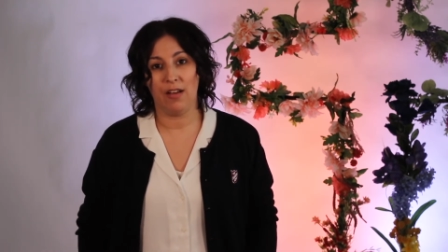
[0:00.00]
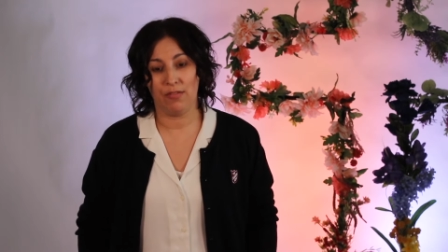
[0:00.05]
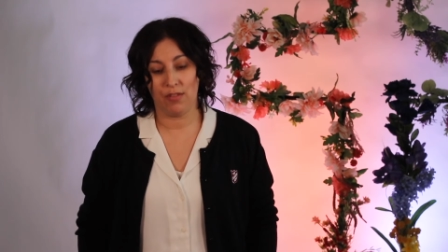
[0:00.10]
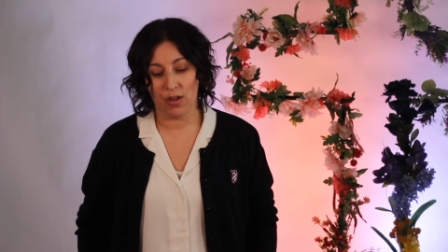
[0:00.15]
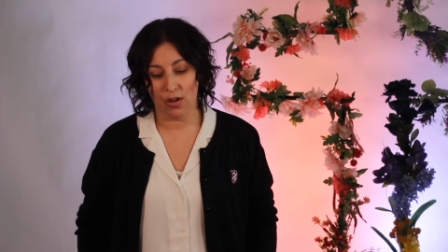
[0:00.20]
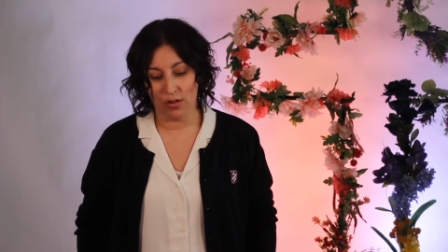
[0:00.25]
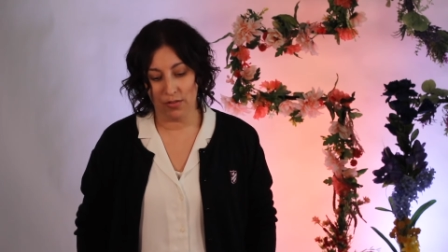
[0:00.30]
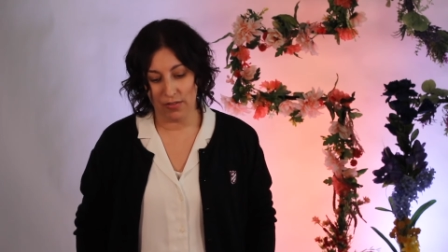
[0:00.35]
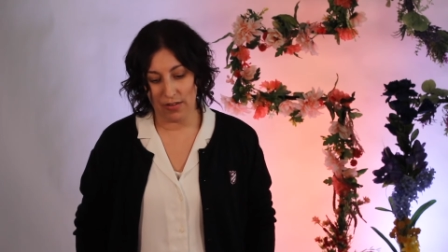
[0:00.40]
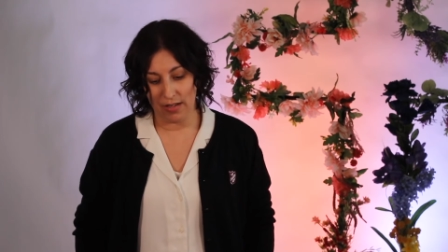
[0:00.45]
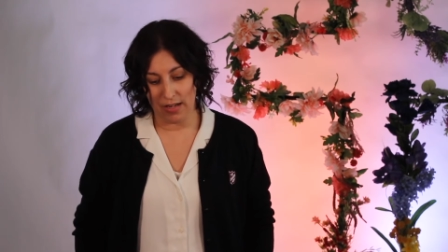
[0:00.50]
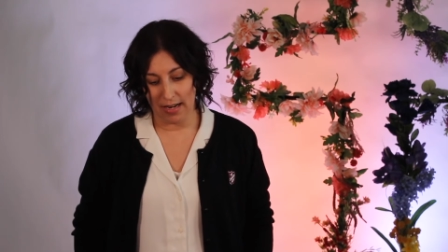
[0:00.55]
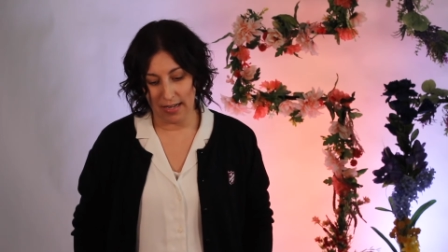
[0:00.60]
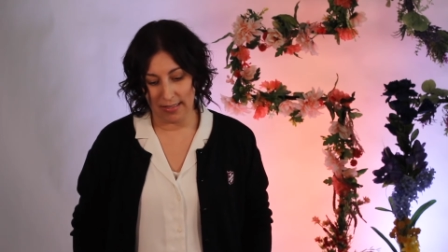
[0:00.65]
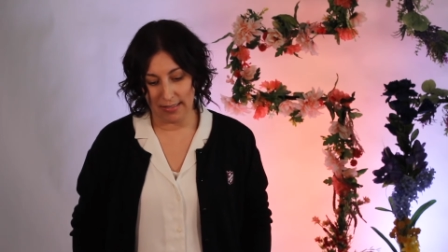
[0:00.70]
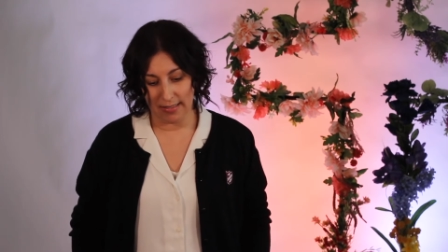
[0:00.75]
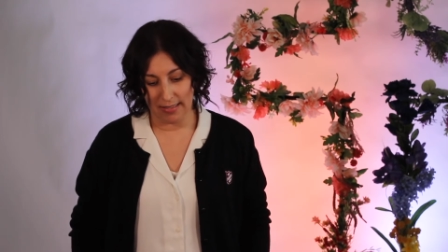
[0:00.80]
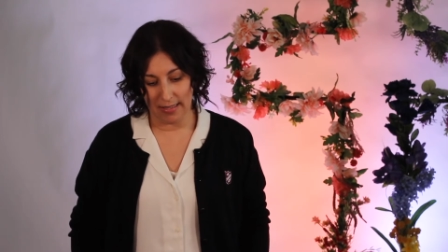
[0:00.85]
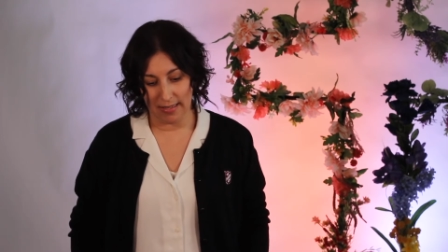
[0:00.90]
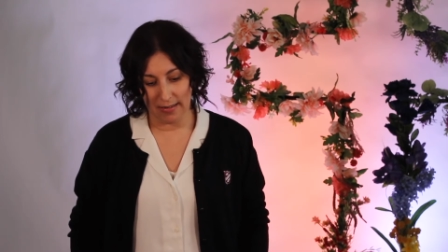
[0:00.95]
of COVID
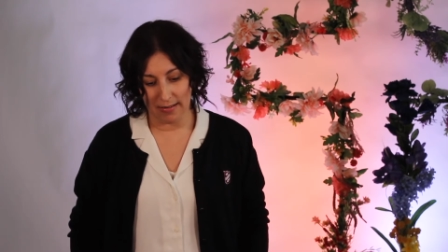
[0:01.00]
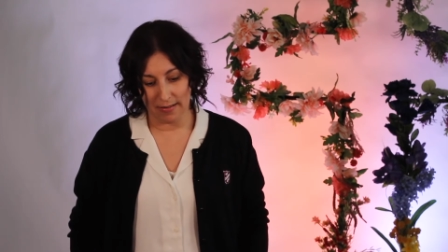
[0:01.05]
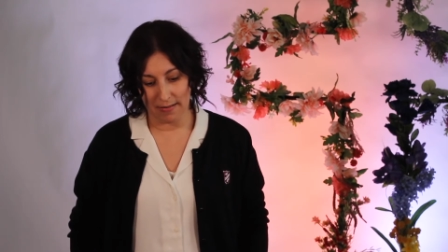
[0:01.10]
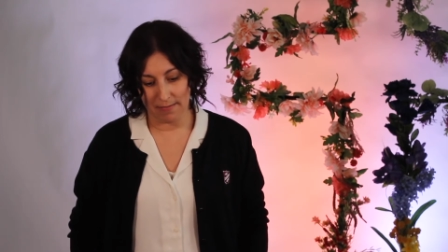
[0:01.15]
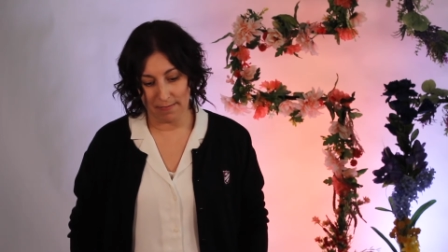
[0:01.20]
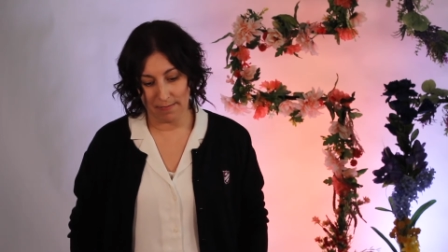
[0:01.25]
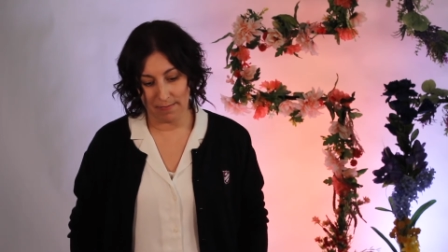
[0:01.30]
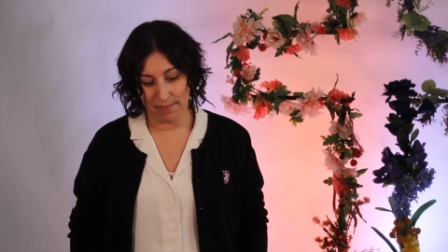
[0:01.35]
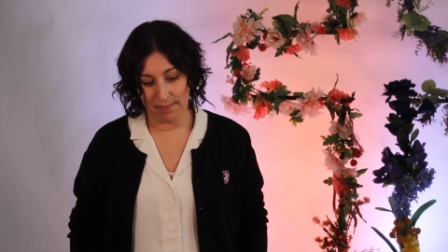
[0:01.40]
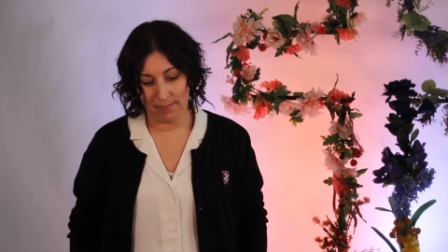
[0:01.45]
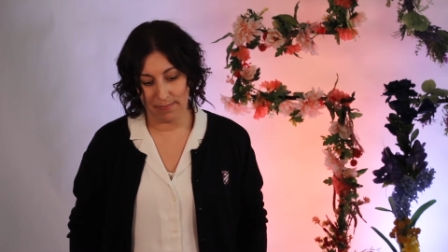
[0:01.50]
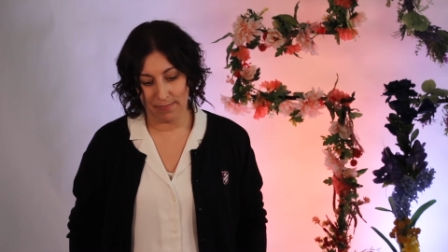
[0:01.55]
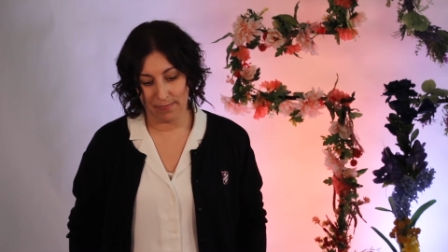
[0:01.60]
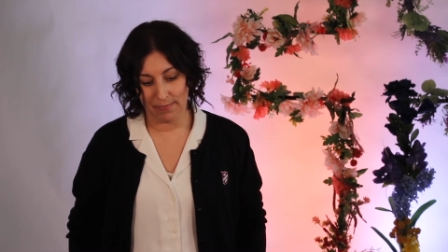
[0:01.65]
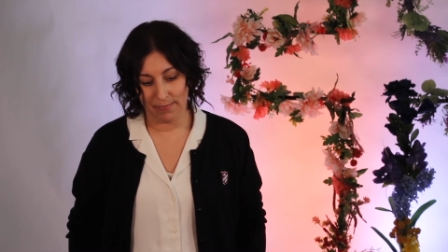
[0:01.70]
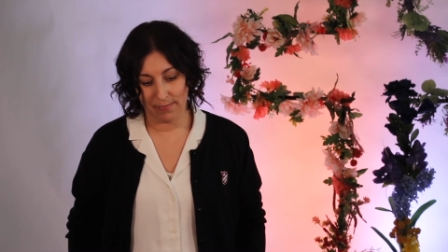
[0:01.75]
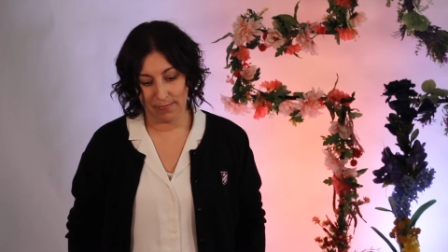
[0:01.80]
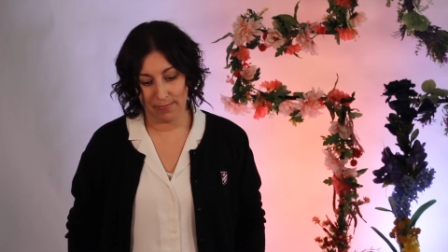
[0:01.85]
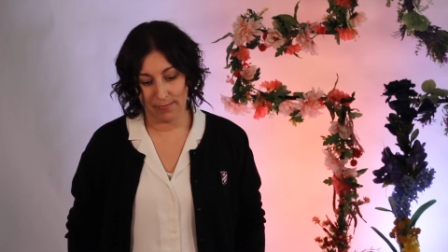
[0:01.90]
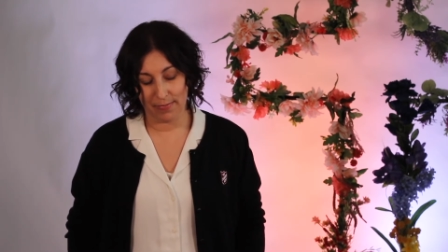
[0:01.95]

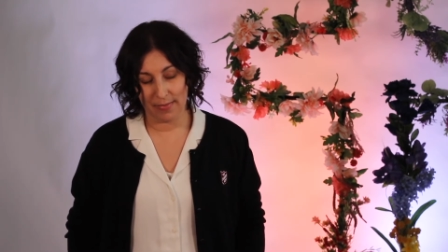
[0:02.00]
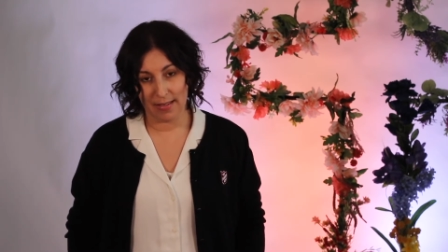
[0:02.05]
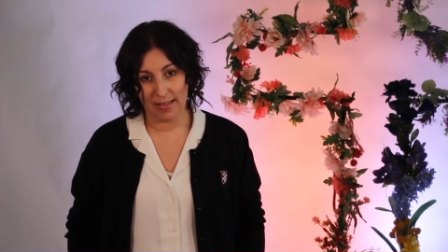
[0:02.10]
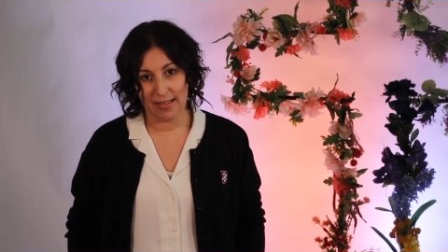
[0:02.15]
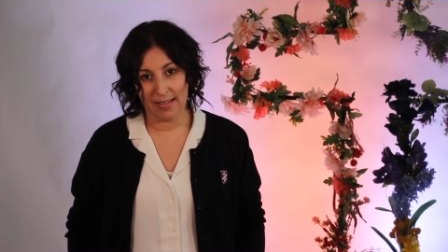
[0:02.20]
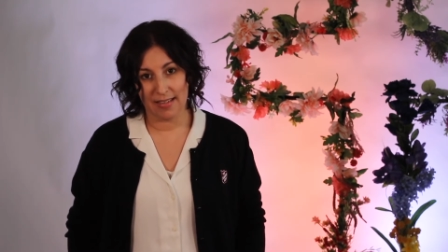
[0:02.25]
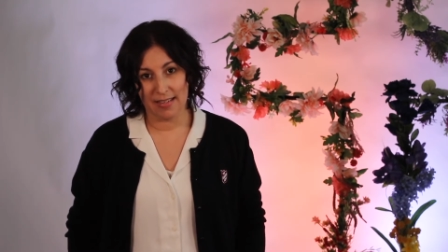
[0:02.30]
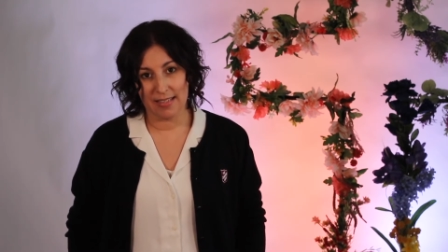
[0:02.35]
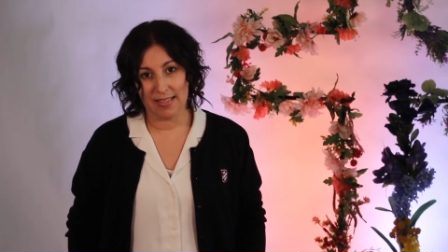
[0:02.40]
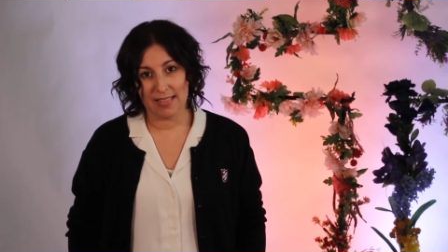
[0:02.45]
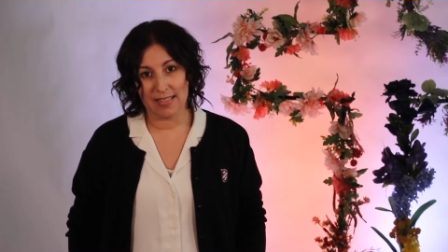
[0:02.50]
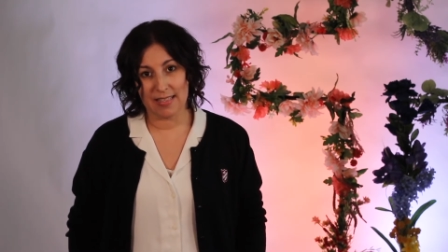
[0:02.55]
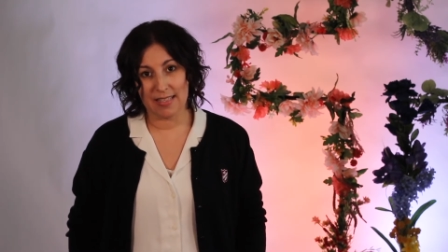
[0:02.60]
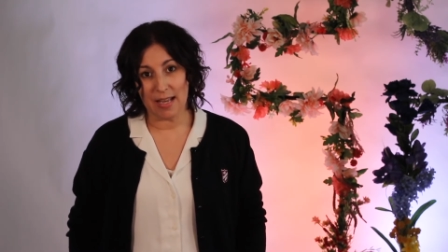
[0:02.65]
19.